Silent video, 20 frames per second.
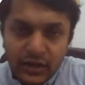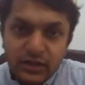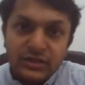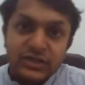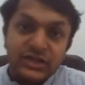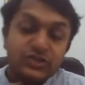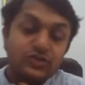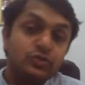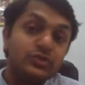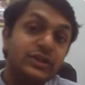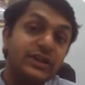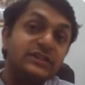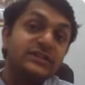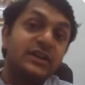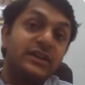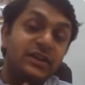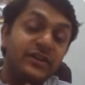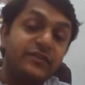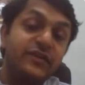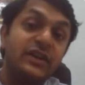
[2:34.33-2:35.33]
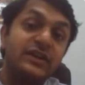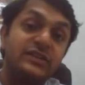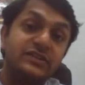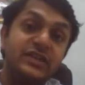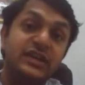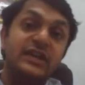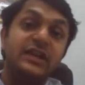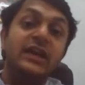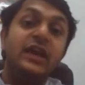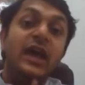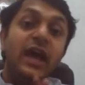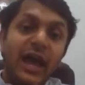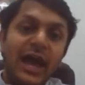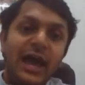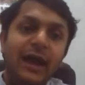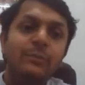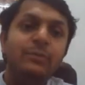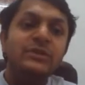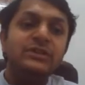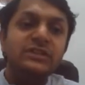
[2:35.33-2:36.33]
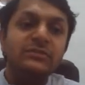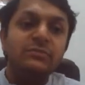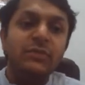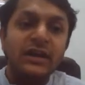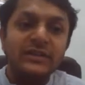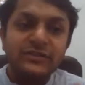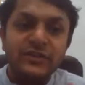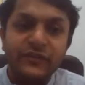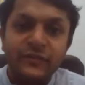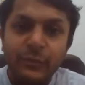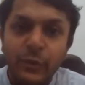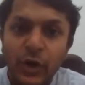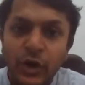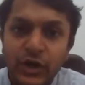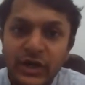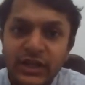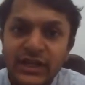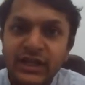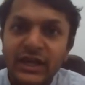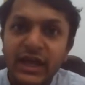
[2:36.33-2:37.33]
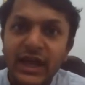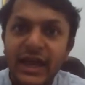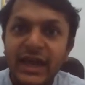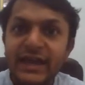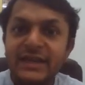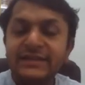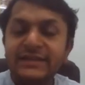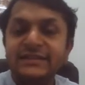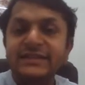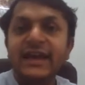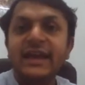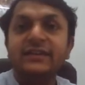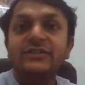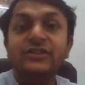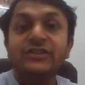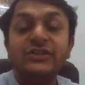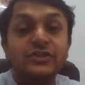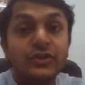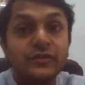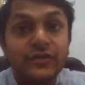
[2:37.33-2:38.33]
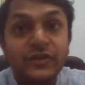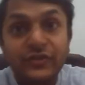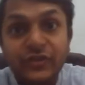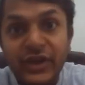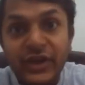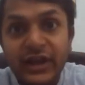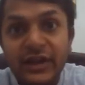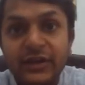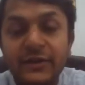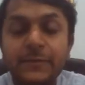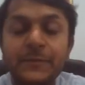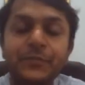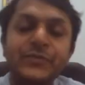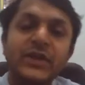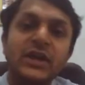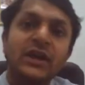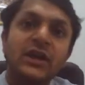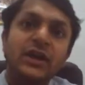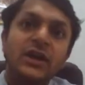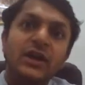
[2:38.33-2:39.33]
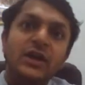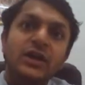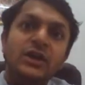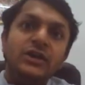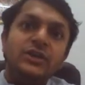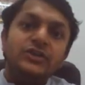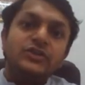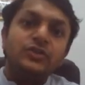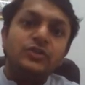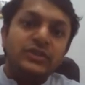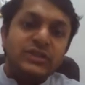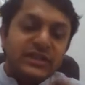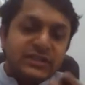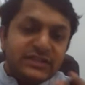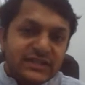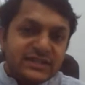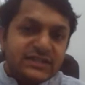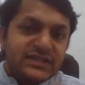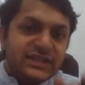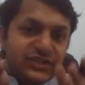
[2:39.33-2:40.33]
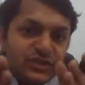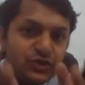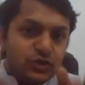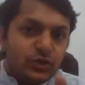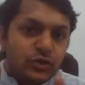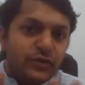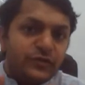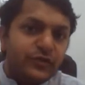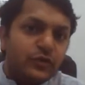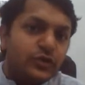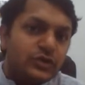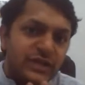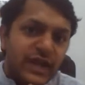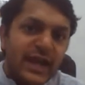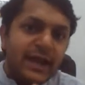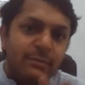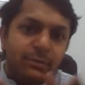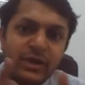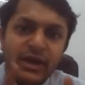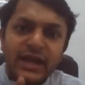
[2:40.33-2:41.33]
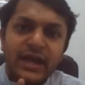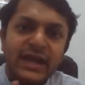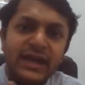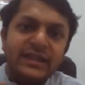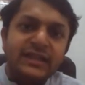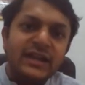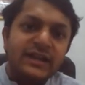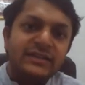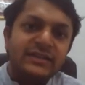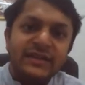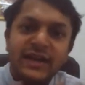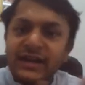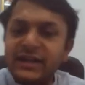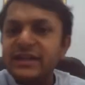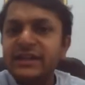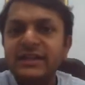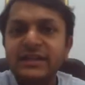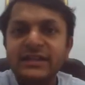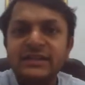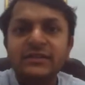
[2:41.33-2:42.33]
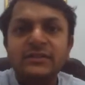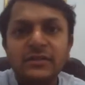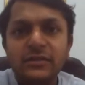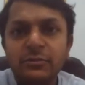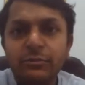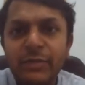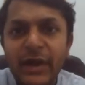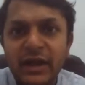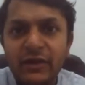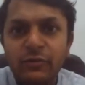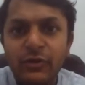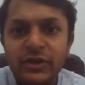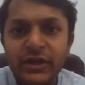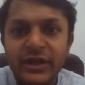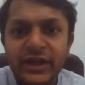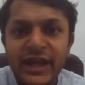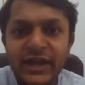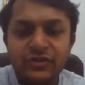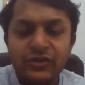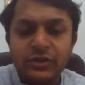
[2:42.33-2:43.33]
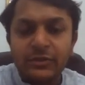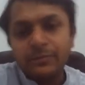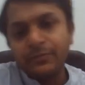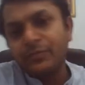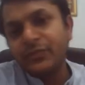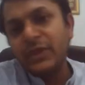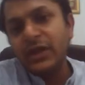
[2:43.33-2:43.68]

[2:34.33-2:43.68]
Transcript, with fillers: These two things are different. See, m is the mass of body, a is the acceleration of the train. So this is the pseudo force ma that is acting in backward direction.